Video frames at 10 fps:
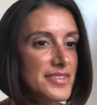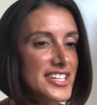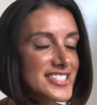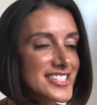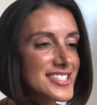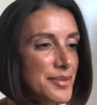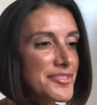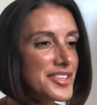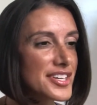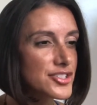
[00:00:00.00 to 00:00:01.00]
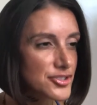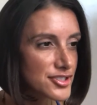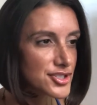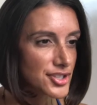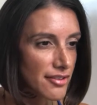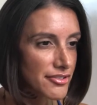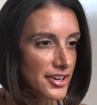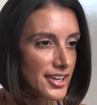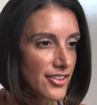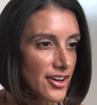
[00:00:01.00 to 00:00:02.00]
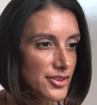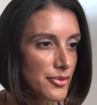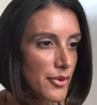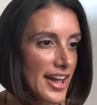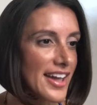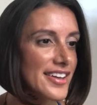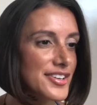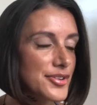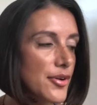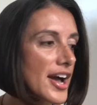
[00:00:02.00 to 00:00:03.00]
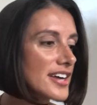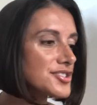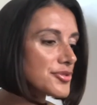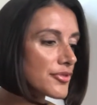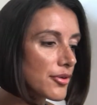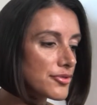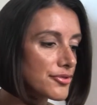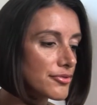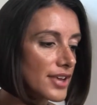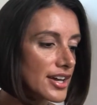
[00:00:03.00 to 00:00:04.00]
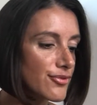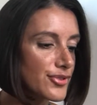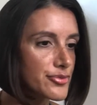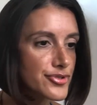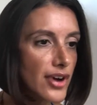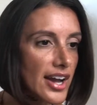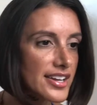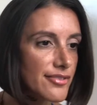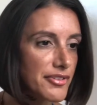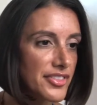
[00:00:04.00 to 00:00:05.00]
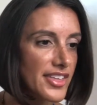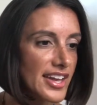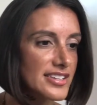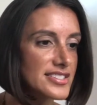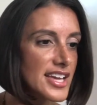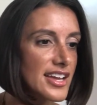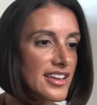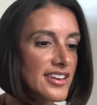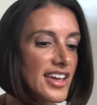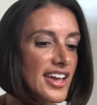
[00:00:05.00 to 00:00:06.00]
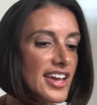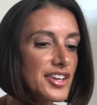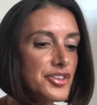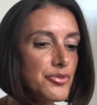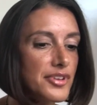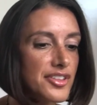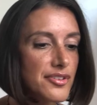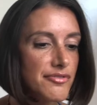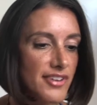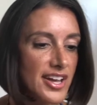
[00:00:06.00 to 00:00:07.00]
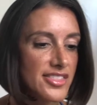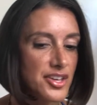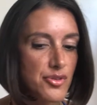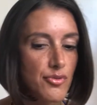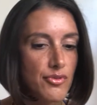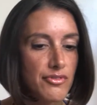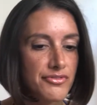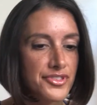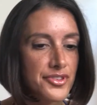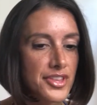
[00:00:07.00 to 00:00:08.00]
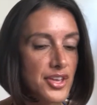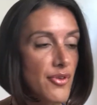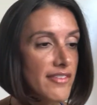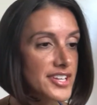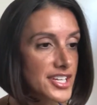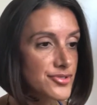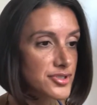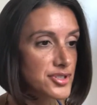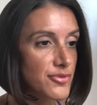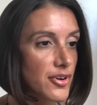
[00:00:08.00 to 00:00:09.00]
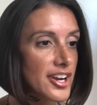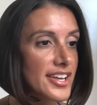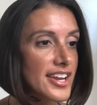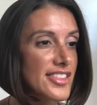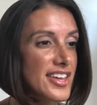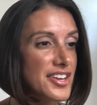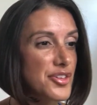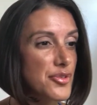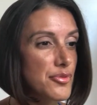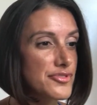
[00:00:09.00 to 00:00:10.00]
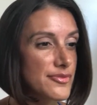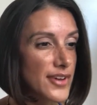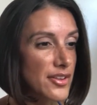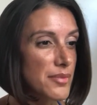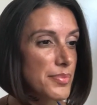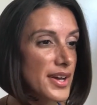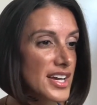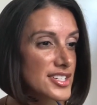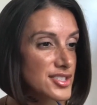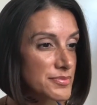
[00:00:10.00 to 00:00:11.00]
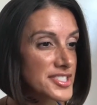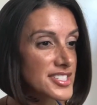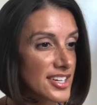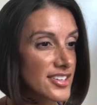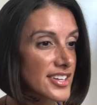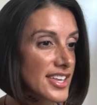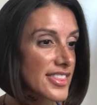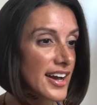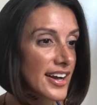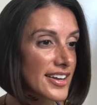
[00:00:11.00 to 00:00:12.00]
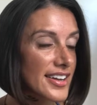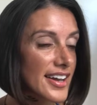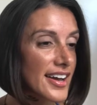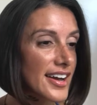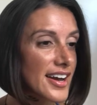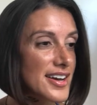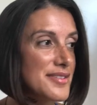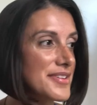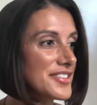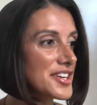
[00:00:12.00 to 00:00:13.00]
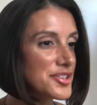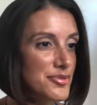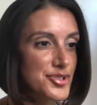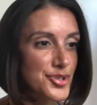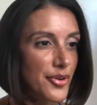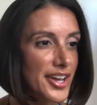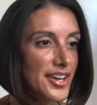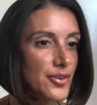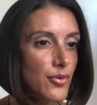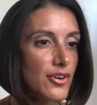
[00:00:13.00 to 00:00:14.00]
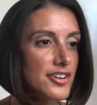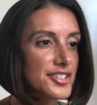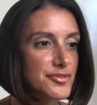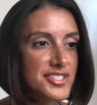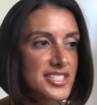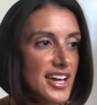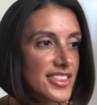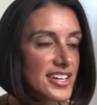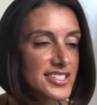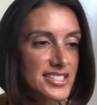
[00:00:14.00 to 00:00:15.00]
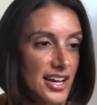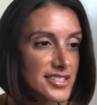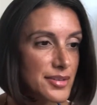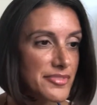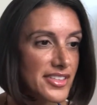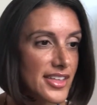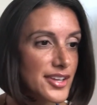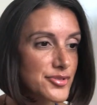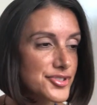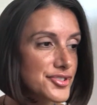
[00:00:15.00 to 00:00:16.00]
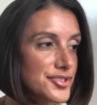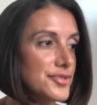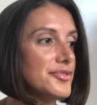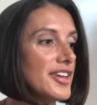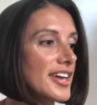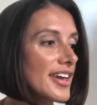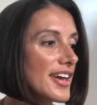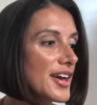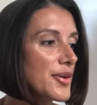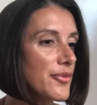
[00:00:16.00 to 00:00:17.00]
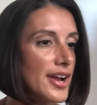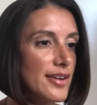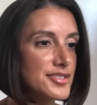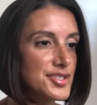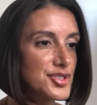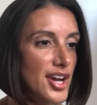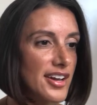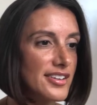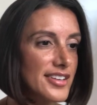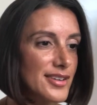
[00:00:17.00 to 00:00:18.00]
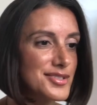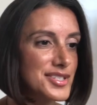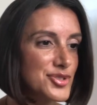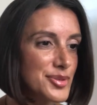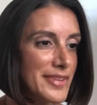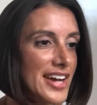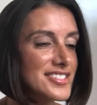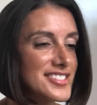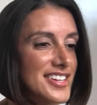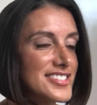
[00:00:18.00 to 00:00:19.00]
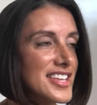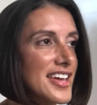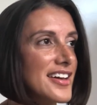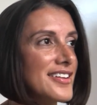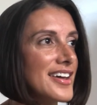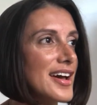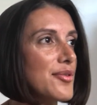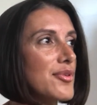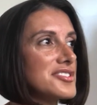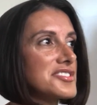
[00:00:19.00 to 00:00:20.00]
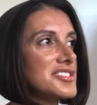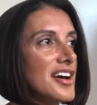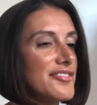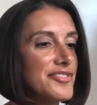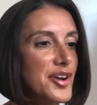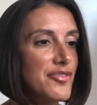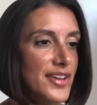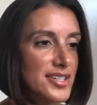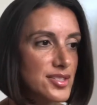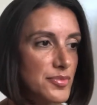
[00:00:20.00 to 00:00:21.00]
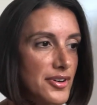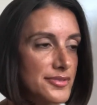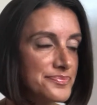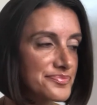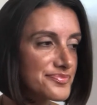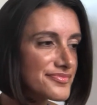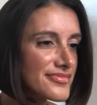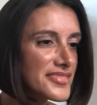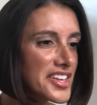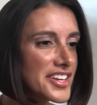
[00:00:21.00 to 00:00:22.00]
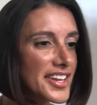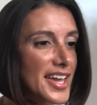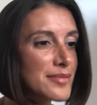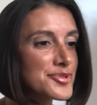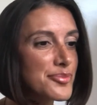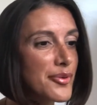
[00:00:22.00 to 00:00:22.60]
Is it something that you're discovering along the way? You know, as you go through life, you try different things, and you either find that you have an interest for it, and that you develop some skill in that, and that you enjoy it, or you decide that it's not something that you should do. Like, when I was a child, I was in gymnastics, and I was not very flexible. And it came to a